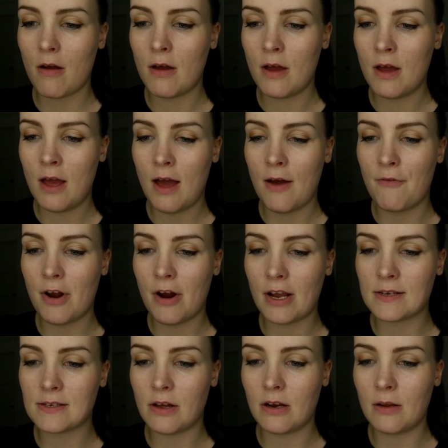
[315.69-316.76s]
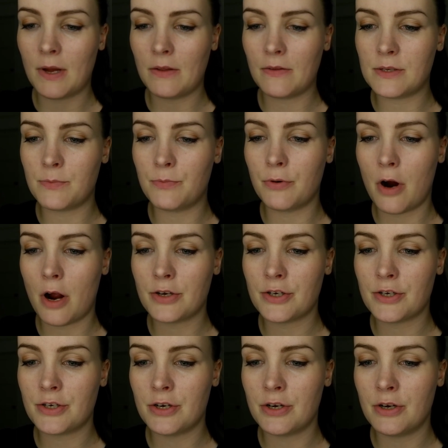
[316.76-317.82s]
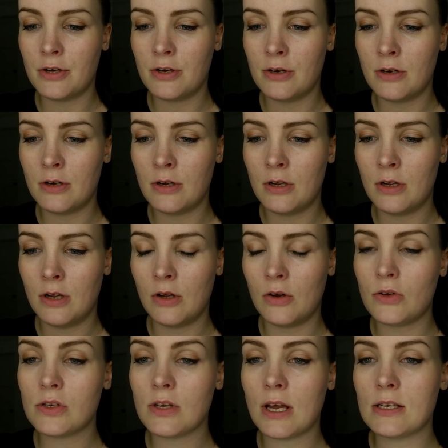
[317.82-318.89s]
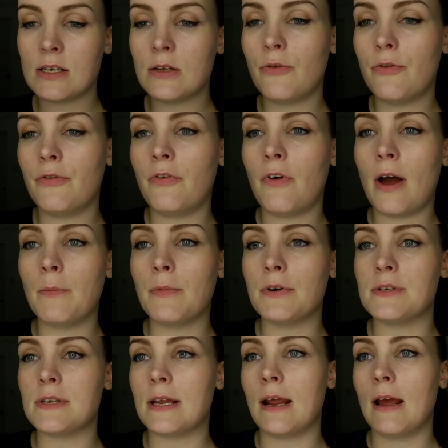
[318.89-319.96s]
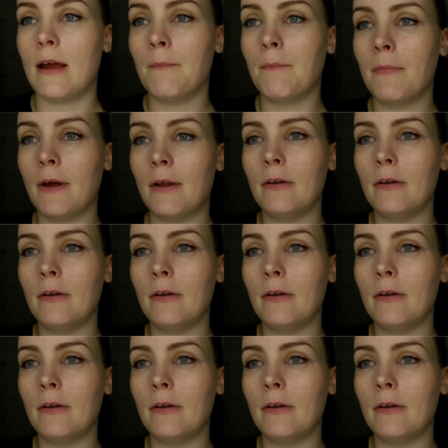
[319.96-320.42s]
I'm very excited about this brush. It also has no fibers in it.